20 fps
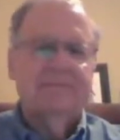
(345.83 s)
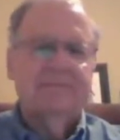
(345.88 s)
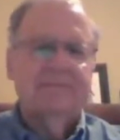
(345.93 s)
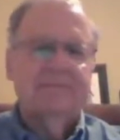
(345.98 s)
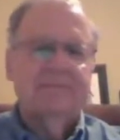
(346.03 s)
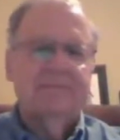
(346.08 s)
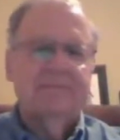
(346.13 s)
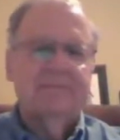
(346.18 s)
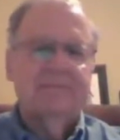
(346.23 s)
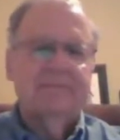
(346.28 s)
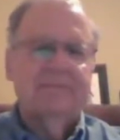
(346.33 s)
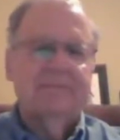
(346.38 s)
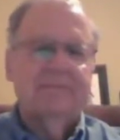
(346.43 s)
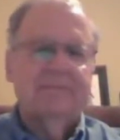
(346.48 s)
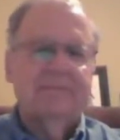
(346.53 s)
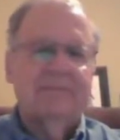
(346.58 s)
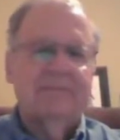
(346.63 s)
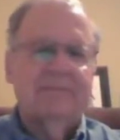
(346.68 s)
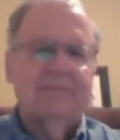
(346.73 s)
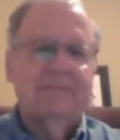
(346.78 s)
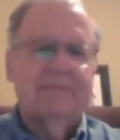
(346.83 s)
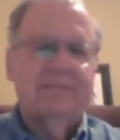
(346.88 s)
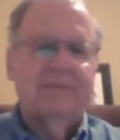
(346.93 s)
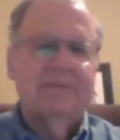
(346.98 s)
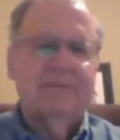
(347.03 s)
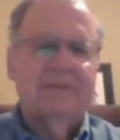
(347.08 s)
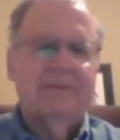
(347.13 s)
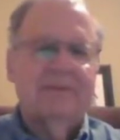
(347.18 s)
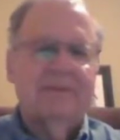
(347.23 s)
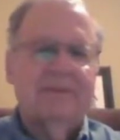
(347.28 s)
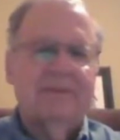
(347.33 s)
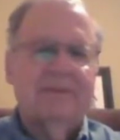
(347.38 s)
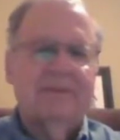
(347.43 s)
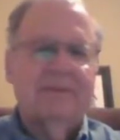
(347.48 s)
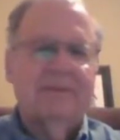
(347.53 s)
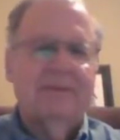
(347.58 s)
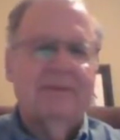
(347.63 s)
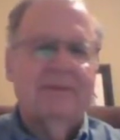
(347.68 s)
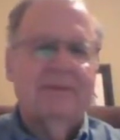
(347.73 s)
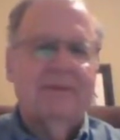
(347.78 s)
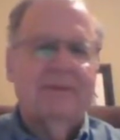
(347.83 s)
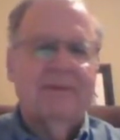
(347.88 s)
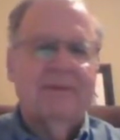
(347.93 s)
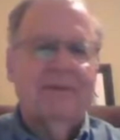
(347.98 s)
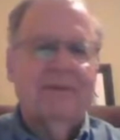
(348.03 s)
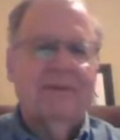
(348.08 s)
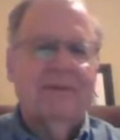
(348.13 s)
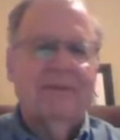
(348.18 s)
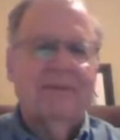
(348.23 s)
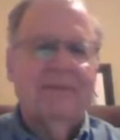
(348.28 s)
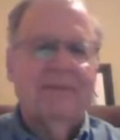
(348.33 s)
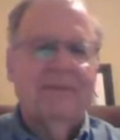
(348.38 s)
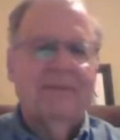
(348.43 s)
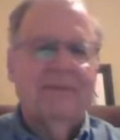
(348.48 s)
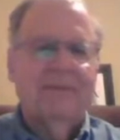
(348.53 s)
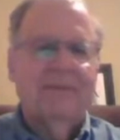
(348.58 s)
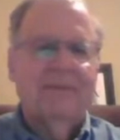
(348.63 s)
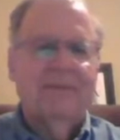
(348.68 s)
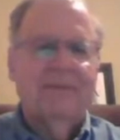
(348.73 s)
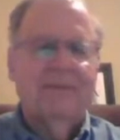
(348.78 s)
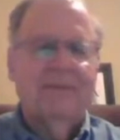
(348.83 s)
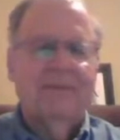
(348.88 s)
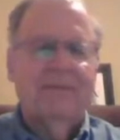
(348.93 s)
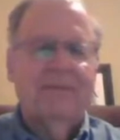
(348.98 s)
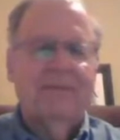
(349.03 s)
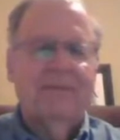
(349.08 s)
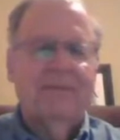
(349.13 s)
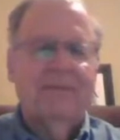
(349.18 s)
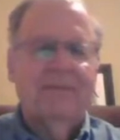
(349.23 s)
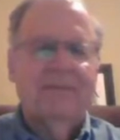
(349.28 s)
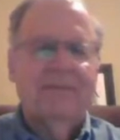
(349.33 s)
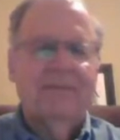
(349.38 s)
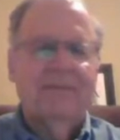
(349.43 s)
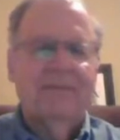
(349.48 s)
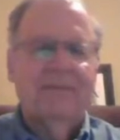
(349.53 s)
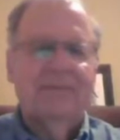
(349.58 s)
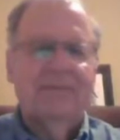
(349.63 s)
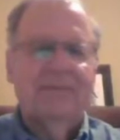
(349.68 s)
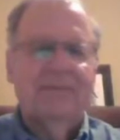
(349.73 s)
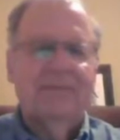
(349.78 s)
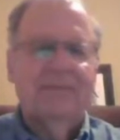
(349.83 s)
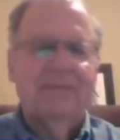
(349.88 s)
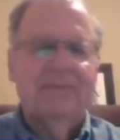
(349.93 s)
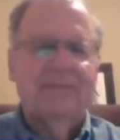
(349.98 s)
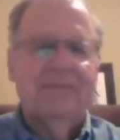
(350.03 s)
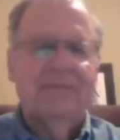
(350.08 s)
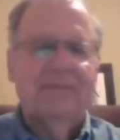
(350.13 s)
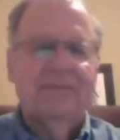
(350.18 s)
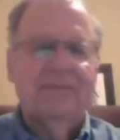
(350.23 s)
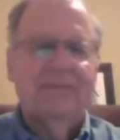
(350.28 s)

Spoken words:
No words are spoken by the person on screen.